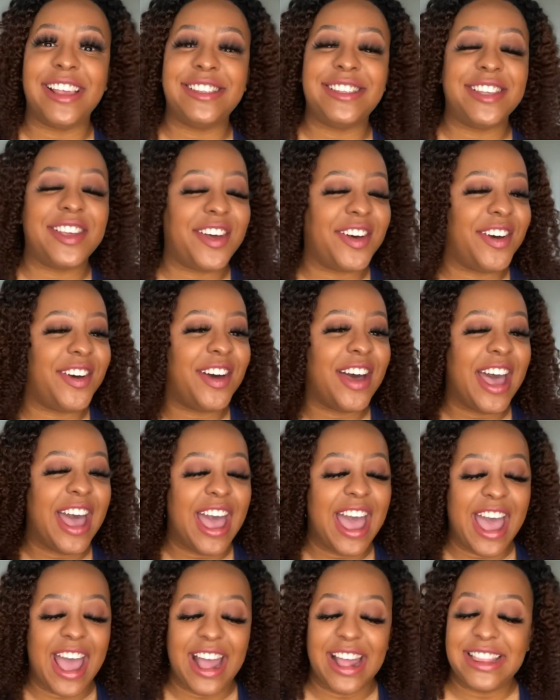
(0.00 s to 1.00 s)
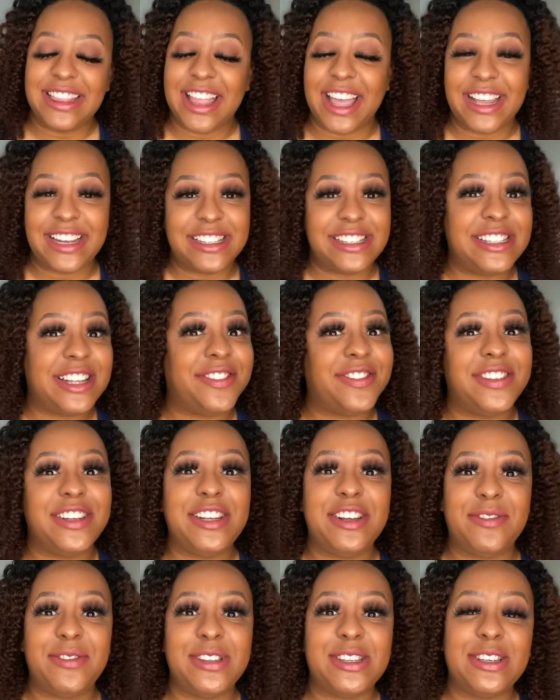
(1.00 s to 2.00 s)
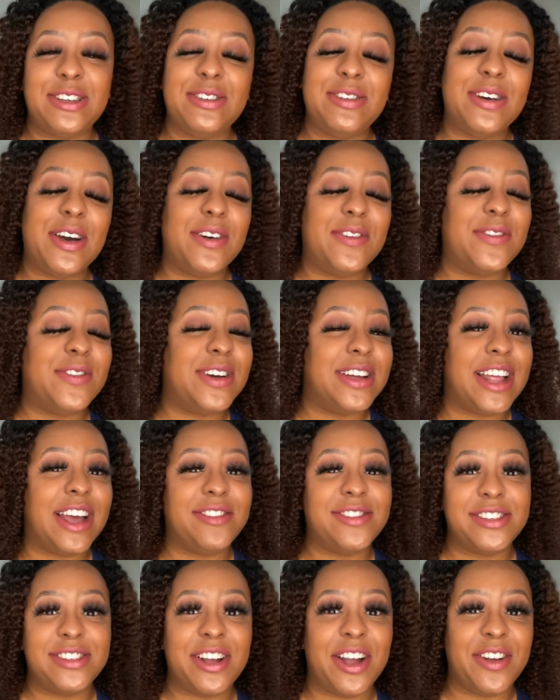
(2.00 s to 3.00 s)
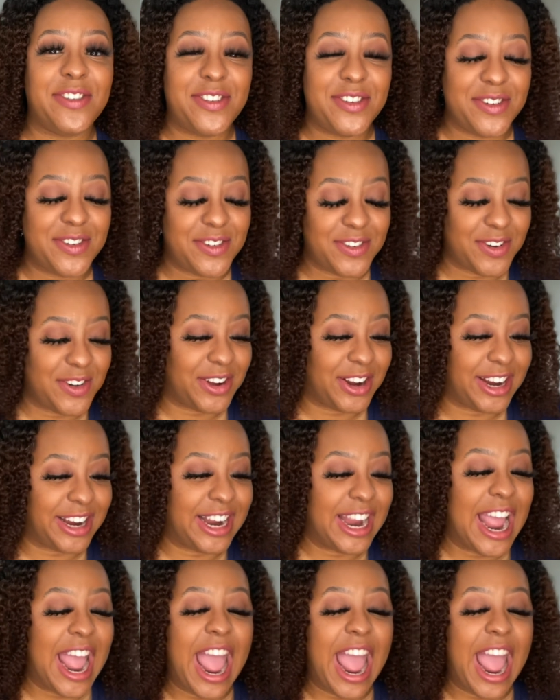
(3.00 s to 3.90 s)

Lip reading: So that is definitely number 2 of what I was grateful for.